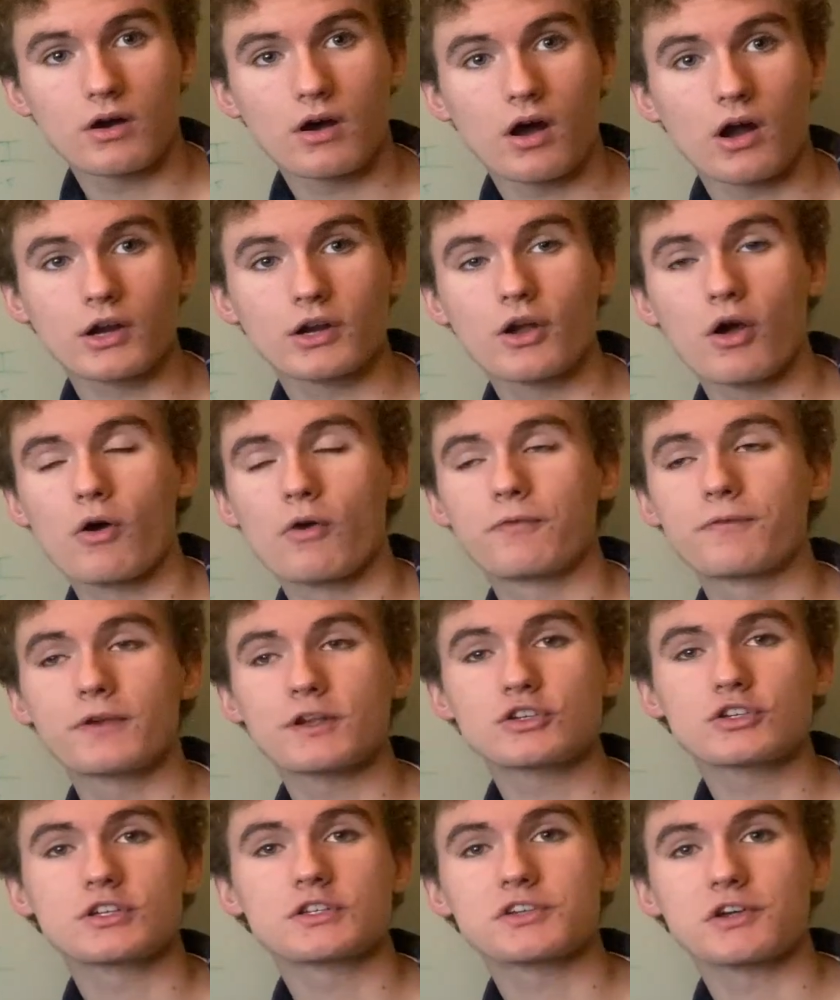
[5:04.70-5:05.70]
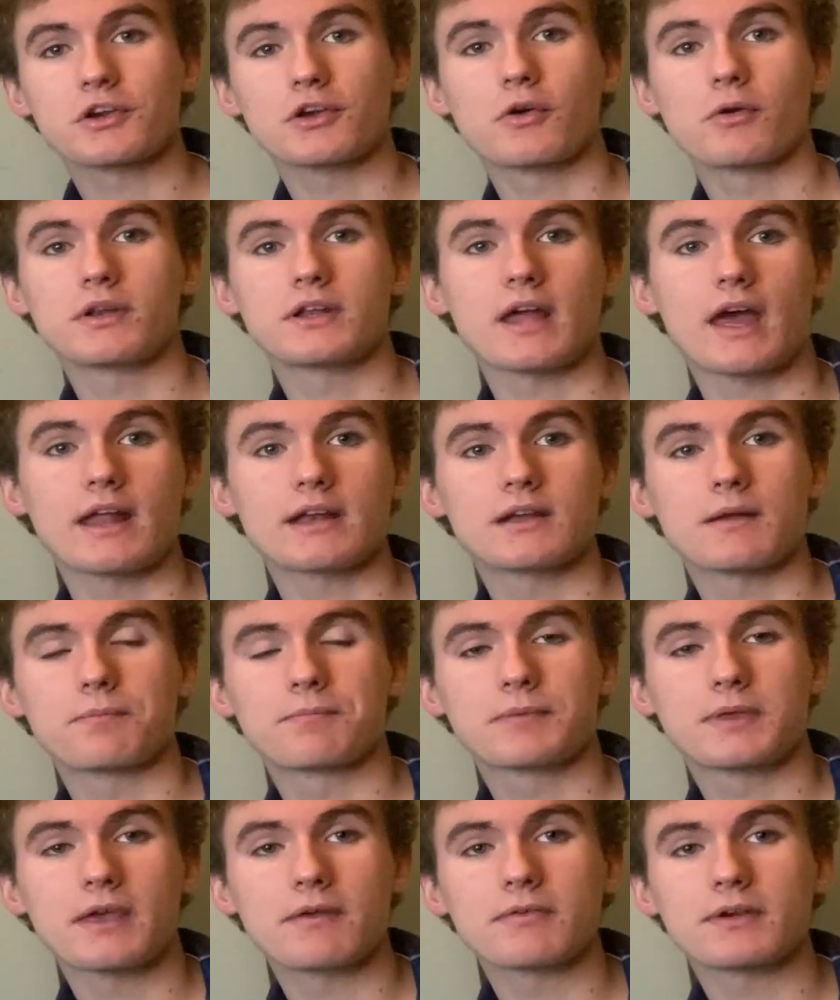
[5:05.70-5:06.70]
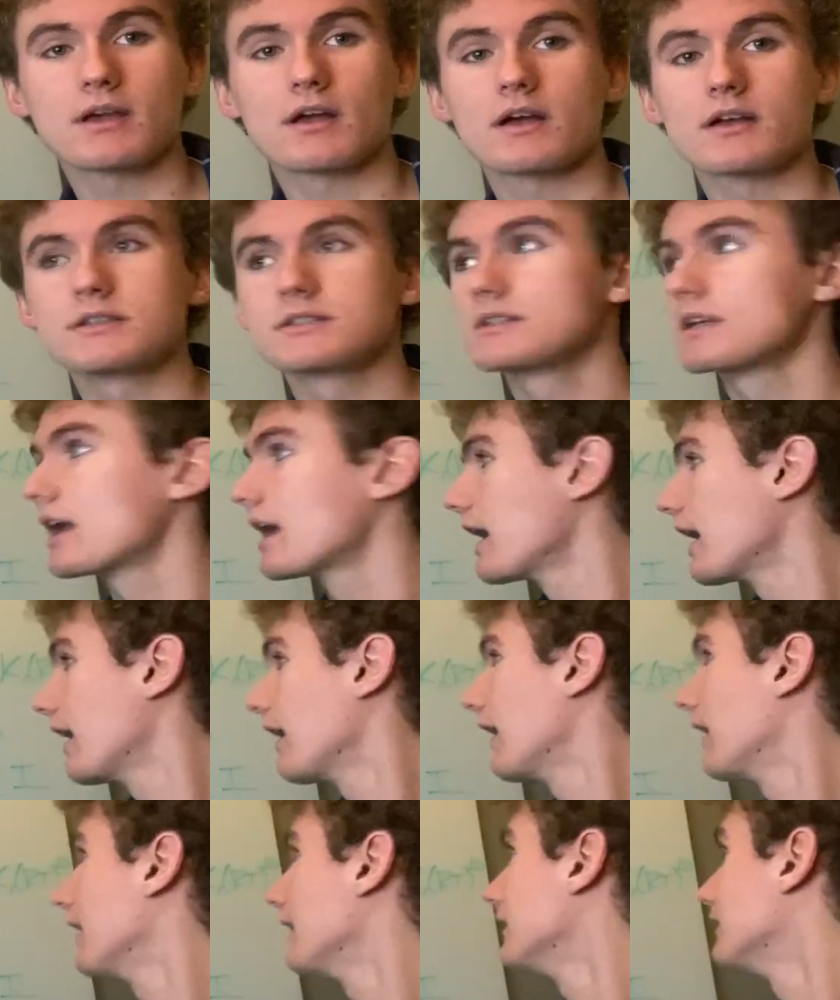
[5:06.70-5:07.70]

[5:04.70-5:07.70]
our coefficients are going to end up giving us a